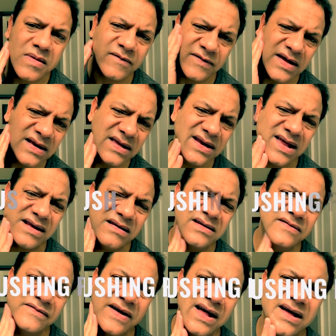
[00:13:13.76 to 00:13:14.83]
Feeling and
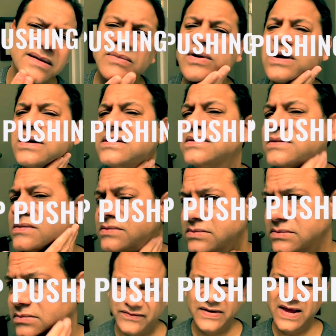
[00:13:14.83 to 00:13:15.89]
looking fine, boy.
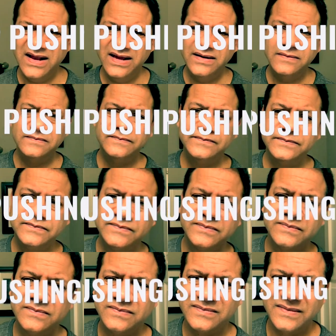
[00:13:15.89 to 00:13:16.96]
Feeling
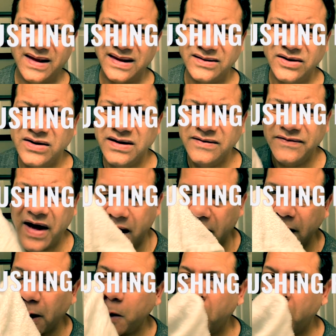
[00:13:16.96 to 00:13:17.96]
and looking fine.